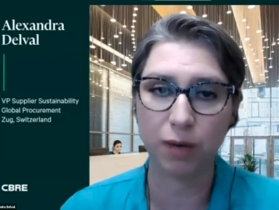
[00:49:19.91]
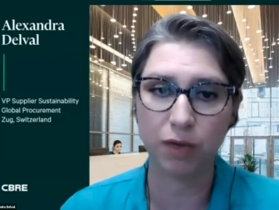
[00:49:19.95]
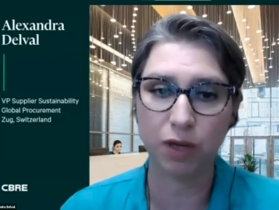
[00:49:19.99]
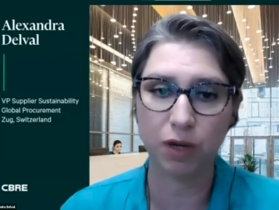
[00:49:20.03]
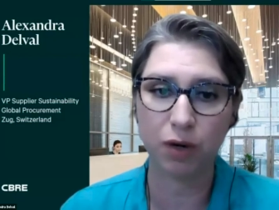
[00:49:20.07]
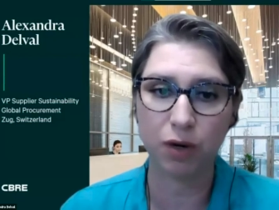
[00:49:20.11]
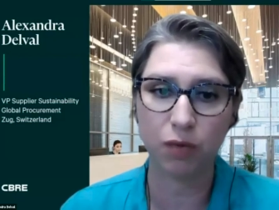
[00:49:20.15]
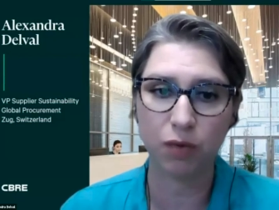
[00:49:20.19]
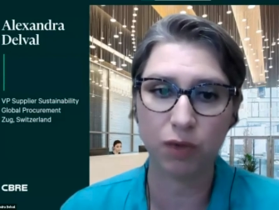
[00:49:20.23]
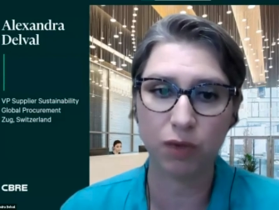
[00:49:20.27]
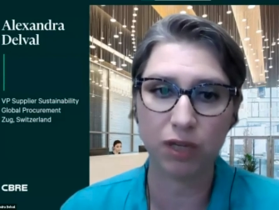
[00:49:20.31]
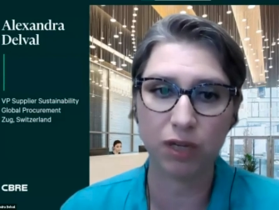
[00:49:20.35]
you
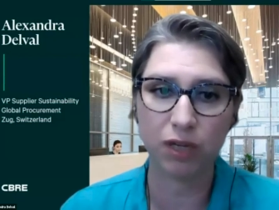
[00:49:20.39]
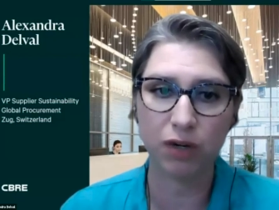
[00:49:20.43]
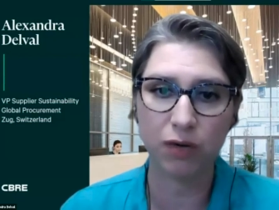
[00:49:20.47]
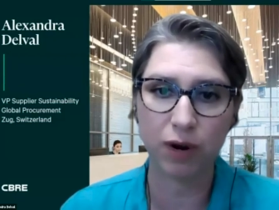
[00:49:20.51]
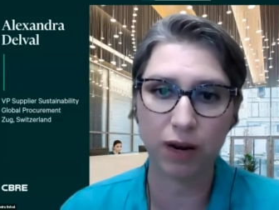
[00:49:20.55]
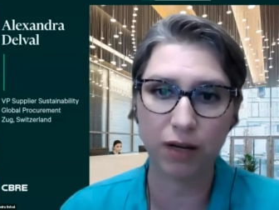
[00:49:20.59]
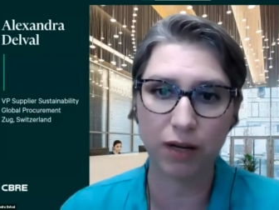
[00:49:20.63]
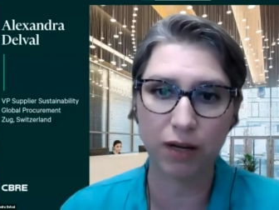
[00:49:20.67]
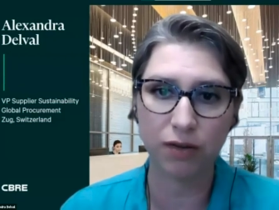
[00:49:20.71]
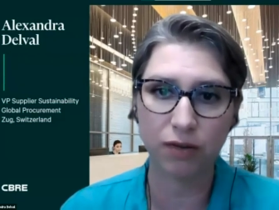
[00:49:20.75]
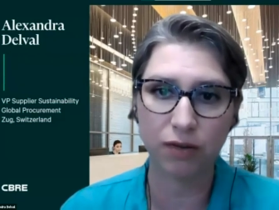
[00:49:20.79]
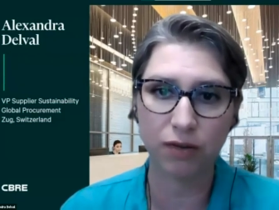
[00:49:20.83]
know really
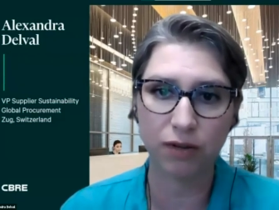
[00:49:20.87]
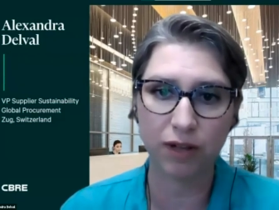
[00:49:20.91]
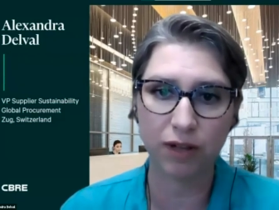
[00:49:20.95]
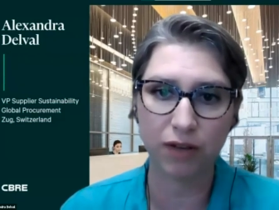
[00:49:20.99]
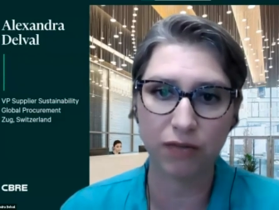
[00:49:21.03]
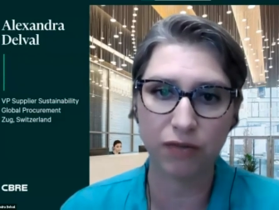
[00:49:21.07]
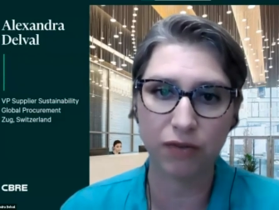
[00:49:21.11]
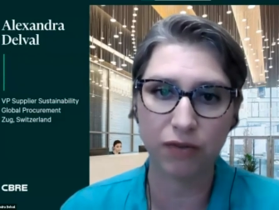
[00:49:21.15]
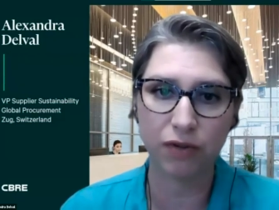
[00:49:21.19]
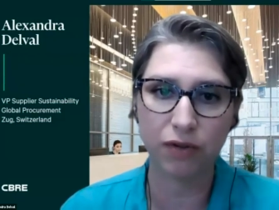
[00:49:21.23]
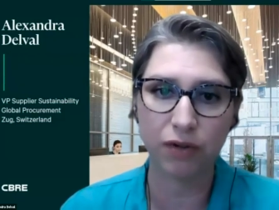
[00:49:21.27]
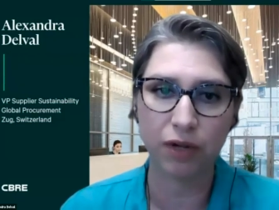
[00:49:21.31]
granular
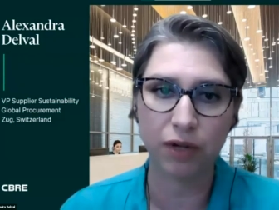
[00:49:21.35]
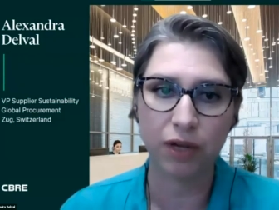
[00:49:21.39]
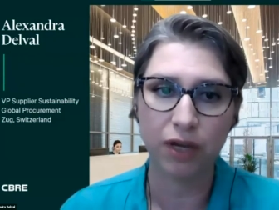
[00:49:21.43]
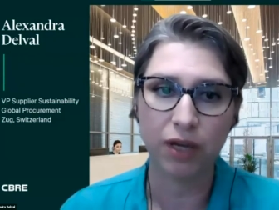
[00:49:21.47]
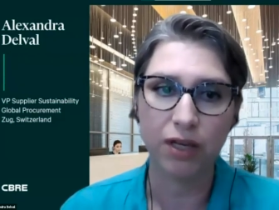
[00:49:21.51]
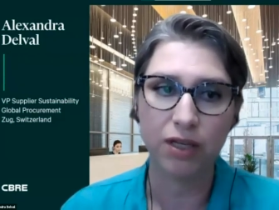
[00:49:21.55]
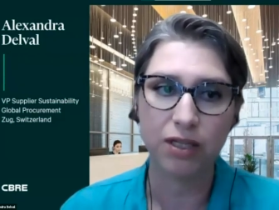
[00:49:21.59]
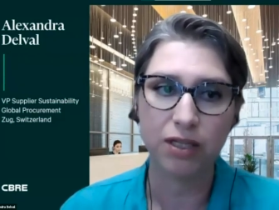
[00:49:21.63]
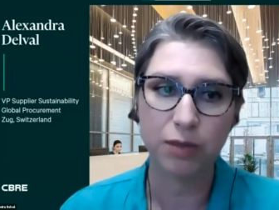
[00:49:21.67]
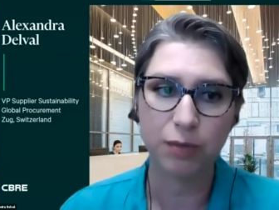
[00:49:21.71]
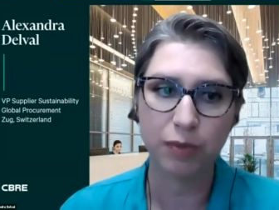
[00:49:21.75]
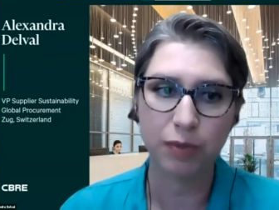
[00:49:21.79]
level
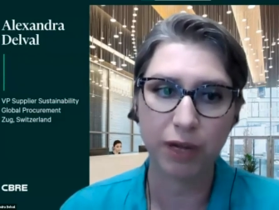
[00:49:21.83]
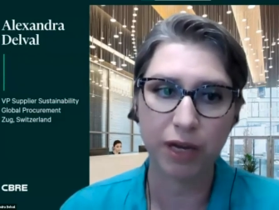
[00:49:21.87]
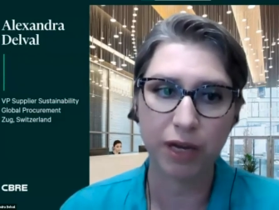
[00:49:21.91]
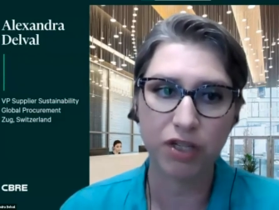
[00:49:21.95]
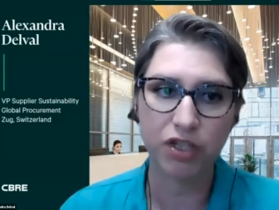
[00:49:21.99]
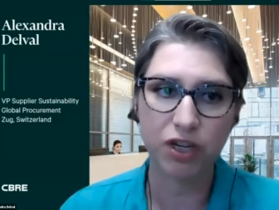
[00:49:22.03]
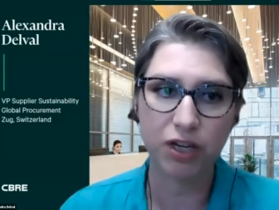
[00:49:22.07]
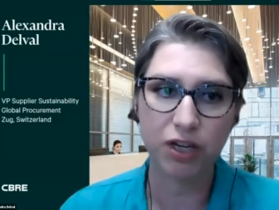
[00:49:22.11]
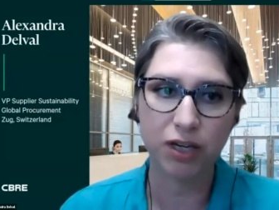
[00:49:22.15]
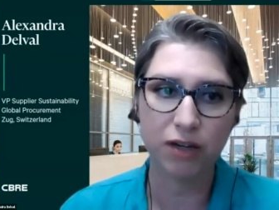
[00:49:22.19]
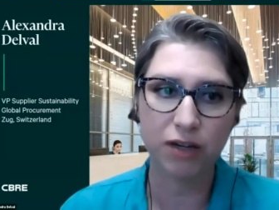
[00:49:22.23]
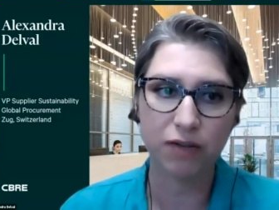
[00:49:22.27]
supply
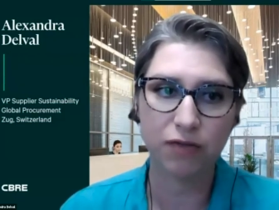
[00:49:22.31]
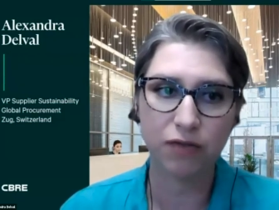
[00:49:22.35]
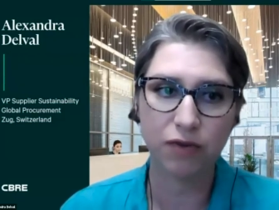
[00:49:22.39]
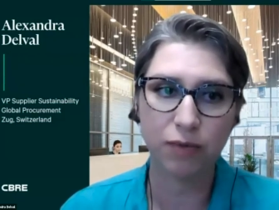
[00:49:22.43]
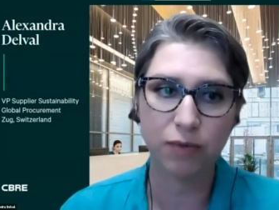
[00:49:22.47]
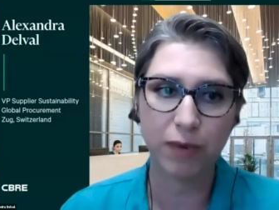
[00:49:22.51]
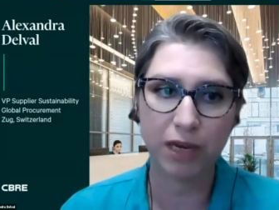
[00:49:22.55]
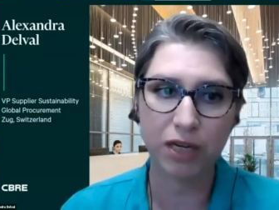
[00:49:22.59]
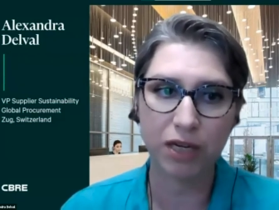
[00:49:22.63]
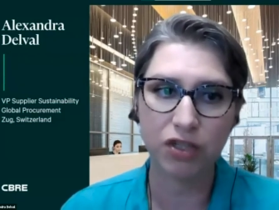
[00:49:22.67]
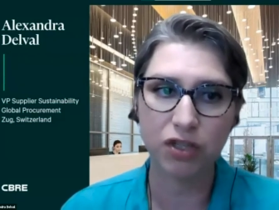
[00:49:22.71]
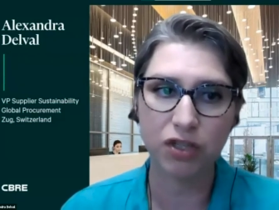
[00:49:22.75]
chain
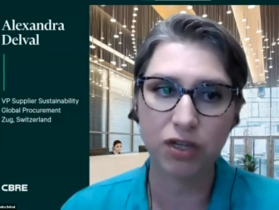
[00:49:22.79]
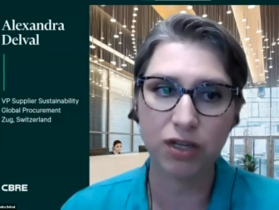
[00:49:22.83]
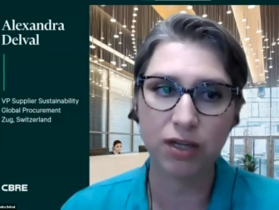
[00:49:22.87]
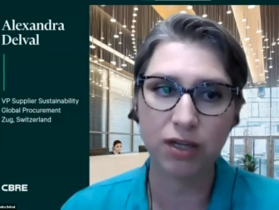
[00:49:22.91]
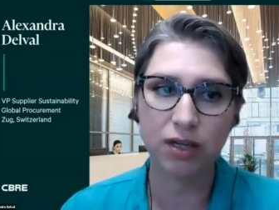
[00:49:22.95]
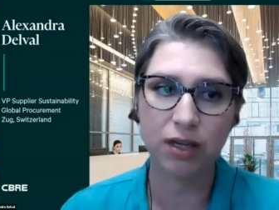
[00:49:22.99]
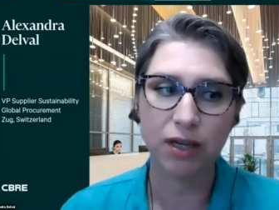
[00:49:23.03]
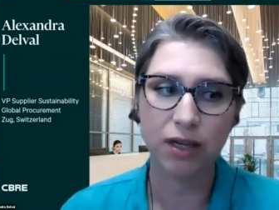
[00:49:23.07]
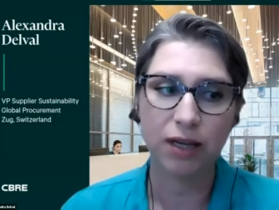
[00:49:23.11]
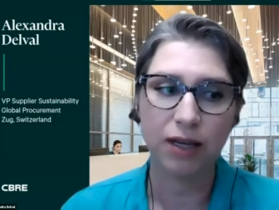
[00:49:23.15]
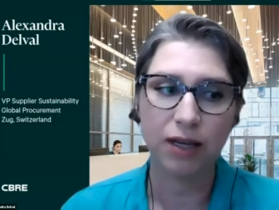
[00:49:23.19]
information.